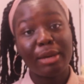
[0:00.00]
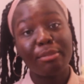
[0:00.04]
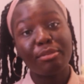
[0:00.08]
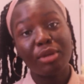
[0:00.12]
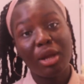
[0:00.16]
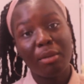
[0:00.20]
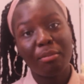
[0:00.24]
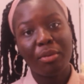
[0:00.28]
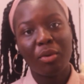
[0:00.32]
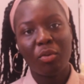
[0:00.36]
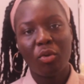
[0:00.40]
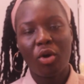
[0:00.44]

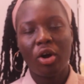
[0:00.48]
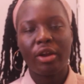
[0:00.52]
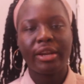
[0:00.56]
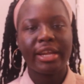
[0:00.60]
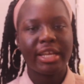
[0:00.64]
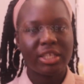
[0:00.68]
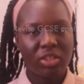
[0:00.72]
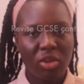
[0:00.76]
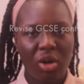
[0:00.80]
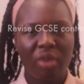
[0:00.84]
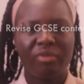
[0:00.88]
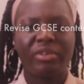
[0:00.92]
number one
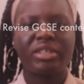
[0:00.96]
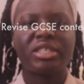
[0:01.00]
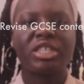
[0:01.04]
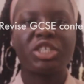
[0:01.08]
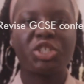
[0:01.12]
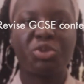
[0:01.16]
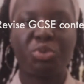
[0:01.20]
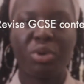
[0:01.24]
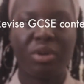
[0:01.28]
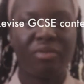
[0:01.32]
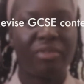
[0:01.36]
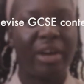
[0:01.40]
is obviously
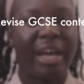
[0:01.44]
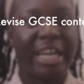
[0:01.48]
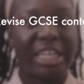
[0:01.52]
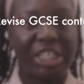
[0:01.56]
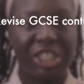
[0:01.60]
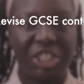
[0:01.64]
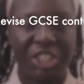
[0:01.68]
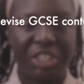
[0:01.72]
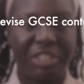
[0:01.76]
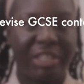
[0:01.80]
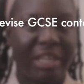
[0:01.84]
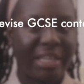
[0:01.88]
to revise
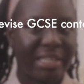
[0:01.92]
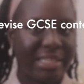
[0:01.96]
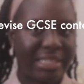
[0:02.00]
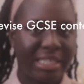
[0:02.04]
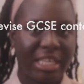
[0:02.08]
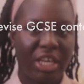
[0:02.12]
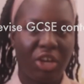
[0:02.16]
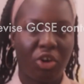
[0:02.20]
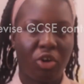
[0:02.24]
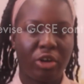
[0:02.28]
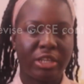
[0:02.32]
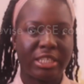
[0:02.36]
GCSE
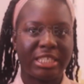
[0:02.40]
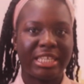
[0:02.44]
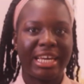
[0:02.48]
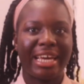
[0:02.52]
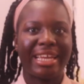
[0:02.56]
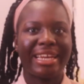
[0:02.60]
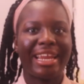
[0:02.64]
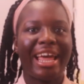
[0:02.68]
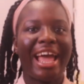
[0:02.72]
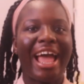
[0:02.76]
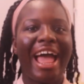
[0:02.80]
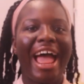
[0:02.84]

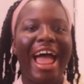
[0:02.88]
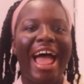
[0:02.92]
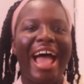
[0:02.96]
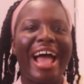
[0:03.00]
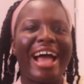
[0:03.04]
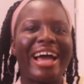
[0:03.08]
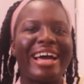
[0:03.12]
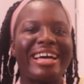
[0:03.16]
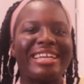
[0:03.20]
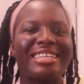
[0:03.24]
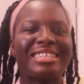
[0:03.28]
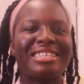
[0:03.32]
content,
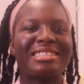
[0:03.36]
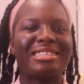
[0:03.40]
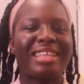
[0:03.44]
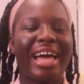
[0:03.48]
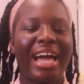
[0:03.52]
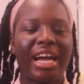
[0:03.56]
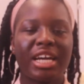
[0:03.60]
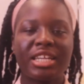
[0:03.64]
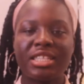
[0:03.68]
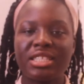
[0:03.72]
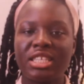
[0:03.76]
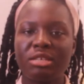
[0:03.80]
and that
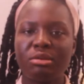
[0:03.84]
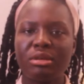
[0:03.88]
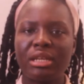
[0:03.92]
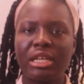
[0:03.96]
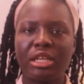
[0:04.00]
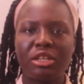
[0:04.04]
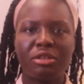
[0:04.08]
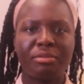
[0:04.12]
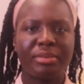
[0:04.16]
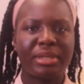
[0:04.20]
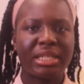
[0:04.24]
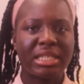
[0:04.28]
can seem a
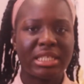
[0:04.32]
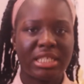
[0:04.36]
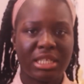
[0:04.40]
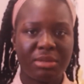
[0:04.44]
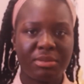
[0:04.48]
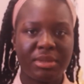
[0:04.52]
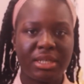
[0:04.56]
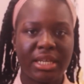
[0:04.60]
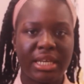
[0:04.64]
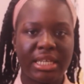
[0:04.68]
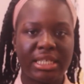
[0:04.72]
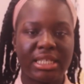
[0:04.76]
little bit
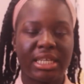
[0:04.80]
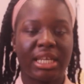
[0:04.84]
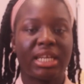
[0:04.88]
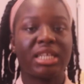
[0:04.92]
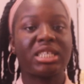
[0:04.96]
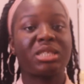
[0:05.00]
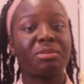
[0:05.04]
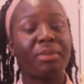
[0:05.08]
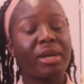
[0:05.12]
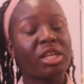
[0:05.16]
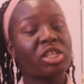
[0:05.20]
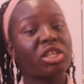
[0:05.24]
intimidating,
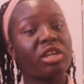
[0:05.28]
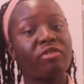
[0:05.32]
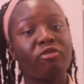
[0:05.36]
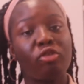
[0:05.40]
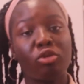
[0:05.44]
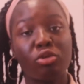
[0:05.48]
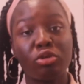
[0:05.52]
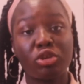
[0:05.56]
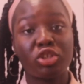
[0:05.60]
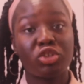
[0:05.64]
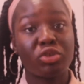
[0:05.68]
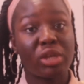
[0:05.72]
especially if you're
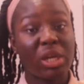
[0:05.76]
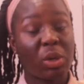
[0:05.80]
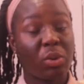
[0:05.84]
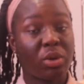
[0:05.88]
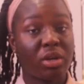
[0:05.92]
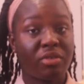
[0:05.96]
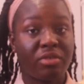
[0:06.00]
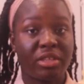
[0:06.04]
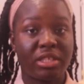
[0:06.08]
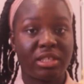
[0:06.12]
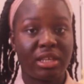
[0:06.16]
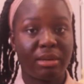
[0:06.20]
not doing one of
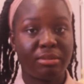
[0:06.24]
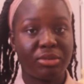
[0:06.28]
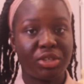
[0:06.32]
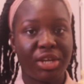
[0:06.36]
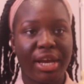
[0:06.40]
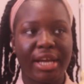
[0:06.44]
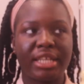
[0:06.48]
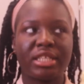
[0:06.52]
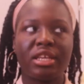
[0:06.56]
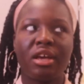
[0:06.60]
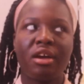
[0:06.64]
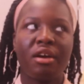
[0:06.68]
the
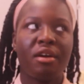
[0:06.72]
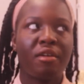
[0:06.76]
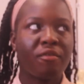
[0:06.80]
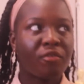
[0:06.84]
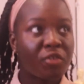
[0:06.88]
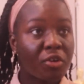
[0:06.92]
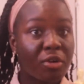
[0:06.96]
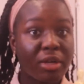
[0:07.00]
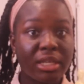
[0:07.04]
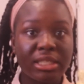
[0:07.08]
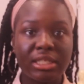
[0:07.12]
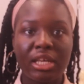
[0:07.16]
subjects.
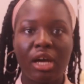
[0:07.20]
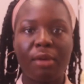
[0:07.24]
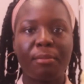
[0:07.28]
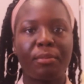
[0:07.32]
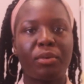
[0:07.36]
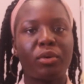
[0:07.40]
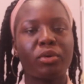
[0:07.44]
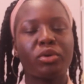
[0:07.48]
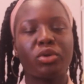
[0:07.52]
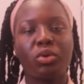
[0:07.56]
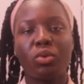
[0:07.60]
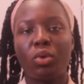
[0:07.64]
For
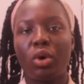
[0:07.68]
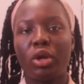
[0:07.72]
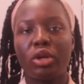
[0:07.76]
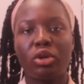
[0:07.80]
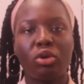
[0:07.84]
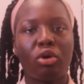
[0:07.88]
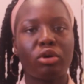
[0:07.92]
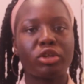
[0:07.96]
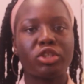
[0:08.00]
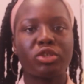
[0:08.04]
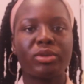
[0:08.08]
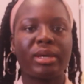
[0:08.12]
example, you are
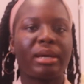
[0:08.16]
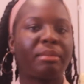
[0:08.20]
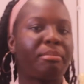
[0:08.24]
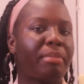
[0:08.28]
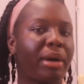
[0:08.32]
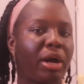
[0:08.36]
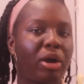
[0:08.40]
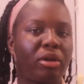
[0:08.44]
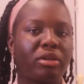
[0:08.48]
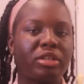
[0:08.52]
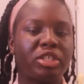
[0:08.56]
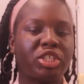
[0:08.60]
not doing
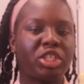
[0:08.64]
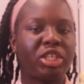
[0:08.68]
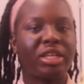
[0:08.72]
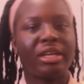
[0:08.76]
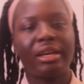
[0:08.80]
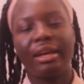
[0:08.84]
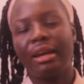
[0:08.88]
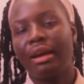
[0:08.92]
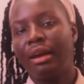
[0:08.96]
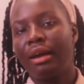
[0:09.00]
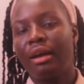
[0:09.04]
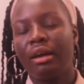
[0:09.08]
biology,
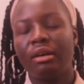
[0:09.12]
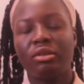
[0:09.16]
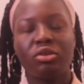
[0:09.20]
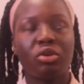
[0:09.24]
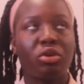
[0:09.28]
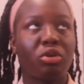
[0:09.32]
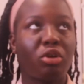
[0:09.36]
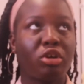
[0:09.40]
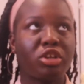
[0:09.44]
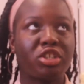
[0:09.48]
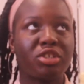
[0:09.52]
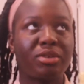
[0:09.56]
you're
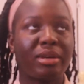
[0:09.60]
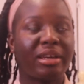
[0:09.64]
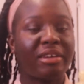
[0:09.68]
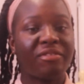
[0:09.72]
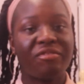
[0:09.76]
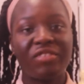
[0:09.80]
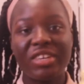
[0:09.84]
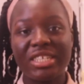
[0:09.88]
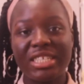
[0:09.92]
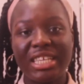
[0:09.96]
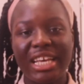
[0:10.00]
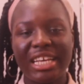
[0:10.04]
not doing
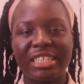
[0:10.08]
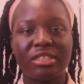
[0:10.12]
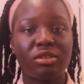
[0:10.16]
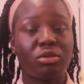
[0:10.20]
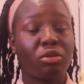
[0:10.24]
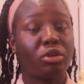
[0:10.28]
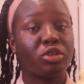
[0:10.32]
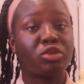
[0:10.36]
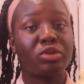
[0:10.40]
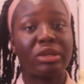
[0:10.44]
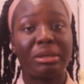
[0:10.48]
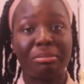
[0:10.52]
physics, you're
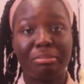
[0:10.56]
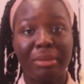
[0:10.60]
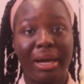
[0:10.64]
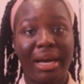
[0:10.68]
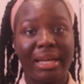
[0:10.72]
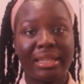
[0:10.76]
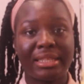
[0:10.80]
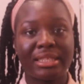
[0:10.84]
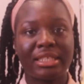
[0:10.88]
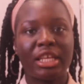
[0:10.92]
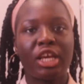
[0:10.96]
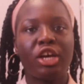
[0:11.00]
not doing
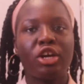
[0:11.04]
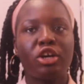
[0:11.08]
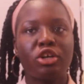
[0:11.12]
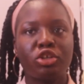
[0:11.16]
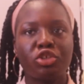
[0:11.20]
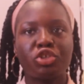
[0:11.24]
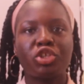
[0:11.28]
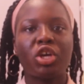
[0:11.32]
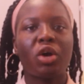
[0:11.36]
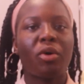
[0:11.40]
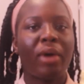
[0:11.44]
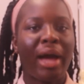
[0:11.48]
maths.
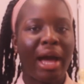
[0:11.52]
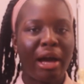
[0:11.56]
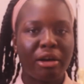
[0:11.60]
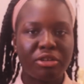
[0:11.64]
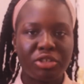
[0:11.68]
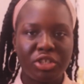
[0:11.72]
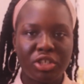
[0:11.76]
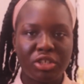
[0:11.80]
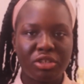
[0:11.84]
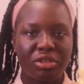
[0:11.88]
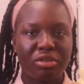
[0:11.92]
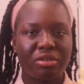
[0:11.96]
So how do
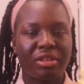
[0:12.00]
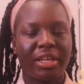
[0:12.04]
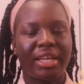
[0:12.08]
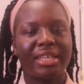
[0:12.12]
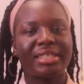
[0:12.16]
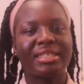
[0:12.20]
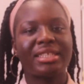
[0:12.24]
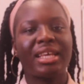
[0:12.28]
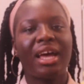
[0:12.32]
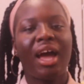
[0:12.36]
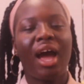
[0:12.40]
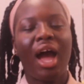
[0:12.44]
you do
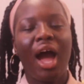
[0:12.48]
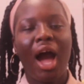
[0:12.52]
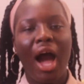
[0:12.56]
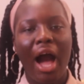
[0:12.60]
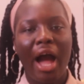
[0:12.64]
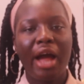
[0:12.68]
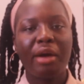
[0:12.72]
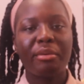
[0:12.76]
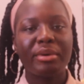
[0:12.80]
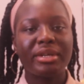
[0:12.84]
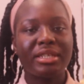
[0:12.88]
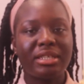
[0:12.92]
this?
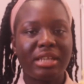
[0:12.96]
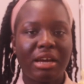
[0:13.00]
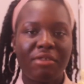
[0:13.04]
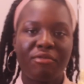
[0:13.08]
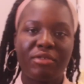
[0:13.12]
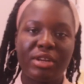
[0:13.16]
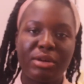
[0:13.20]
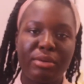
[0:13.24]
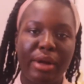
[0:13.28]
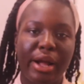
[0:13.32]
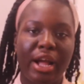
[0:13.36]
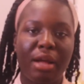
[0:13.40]
I would
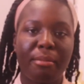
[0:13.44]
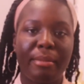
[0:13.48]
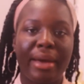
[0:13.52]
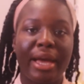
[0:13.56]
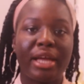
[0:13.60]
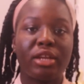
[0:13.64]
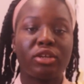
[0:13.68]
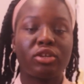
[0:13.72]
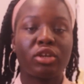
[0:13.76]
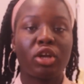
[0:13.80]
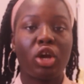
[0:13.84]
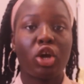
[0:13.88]
definitely
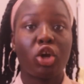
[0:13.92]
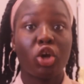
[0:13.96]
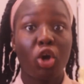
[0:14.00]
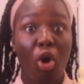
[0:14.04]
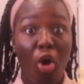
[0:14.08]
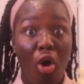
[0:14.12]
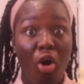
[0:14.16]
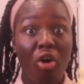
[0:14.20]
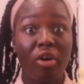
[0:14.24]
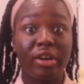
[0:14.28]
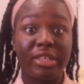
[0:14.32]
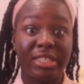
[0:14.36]
recommend
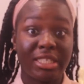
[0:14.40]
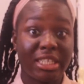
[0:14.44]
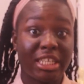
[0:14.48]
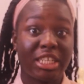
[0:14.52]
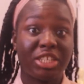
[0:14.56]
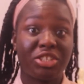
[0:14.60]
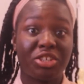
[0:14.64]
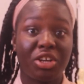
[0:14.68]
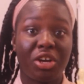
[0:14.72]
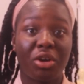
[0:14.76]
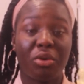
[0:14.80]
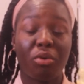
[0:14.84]

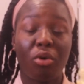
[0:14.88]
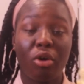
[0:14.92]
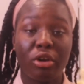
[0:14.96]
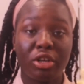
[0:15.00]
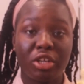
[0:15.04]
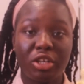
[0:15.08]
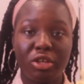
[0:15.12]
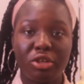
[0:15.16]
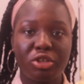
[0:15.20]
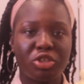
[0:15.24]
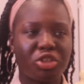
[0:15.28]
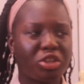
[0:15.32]
Cognito on
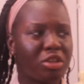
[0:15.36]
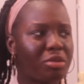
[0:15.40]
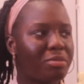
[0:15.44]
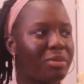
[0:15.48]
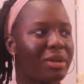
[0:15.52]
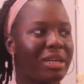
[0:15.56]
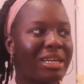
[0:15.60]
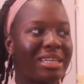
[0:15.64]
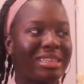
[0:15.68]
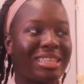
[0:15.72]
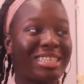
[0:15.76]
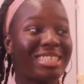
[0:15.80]
YouTube.
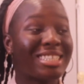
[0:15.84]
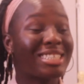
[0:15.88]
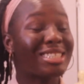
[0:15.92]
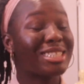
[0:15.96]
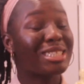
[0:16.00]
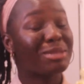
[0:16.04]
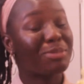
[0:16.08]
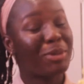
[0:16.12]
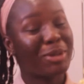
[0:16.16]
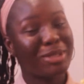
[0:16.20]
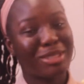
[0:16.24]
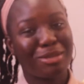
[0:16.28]
This isn't
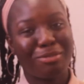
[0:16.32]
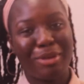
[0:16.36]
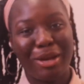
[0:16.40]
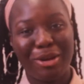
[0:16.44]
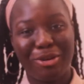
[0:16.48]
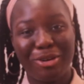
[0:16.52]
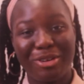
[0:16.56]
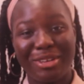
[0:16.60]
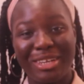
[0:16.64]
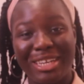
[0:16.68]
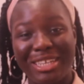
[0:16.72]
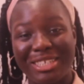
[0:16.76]
sponsored by
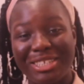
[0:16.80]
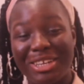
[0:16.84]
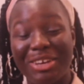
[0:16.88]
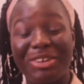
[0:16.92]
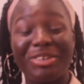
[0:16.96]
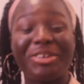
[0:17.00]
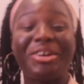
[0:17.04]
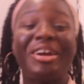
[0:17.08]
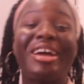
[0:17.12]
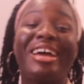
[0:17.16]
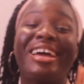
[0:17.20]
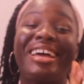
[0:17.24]
Cognito.
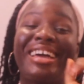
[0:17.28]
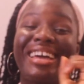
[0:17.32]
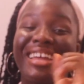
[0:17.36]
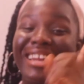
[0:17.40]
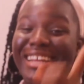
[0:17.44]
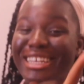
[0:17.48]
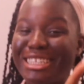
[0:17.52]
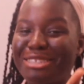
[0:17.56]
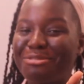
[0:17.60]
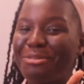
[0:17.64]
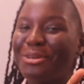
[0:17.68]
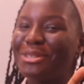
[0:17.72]
It
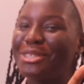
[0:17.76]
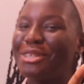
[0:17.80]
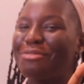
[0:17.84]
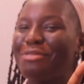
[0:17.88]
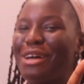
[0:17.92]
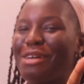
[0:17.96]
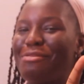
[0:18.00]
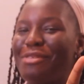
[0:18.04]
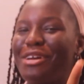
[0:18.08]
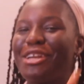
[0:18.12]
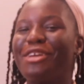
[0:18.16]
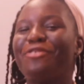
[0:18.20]
is sponsored by
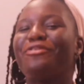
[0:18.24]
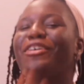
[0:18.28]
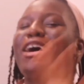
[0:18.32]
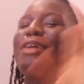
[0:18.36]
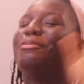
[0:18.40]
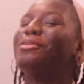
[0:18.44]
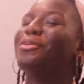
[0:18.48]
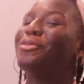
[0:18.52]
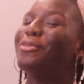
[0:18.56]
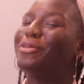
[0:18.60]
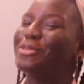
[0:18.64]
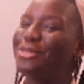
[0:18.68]
Medify,
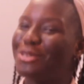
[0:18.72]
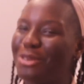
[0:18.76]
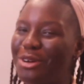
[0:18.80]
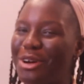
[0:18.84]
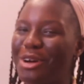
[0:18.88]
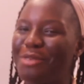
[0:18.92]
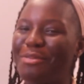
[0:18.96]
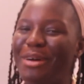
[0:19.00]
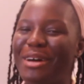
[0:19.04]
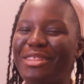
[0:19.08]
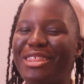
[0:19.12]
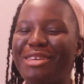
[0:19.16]
but we'll talk
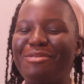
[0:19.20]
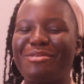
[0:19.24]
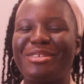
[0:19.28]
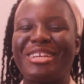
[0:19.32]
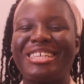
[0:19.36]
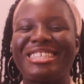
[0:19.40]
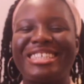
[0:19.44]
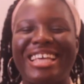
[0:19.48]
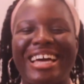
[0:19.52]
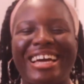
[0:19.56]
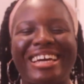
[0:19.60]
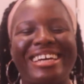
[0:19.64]
about them in a
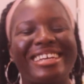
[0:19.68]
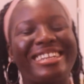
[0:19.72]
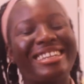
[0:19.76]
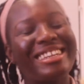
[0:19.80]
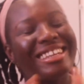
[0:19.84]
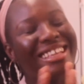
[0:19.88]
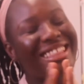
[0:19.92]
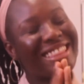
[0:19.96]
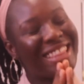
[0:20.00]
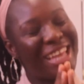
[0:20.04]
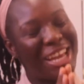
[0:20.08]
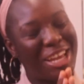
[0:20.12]
second.
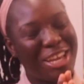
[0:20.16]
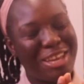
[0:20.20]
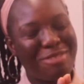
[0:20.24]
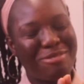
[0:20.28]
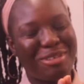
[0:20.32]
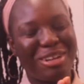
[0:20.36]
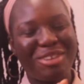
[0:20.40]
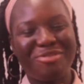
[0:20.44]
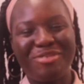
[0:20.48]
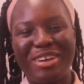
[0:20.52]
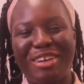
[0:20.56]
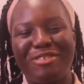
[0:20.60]
Thank you,
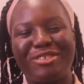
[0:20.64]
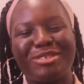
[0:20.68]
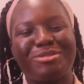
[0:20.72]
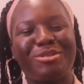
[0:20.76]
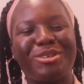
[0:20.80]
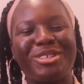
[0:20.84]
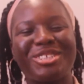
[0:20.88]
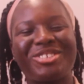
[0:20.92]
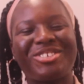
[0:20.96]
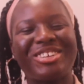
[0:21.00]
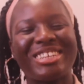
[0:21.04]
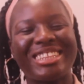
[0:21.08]
Medify, for
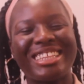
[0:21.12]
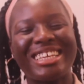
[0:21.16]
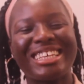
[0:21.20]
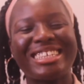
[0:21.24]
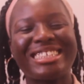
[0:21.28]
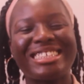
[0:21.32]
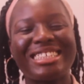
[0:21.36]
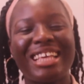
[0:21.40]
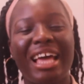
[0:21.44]
sponsoring this.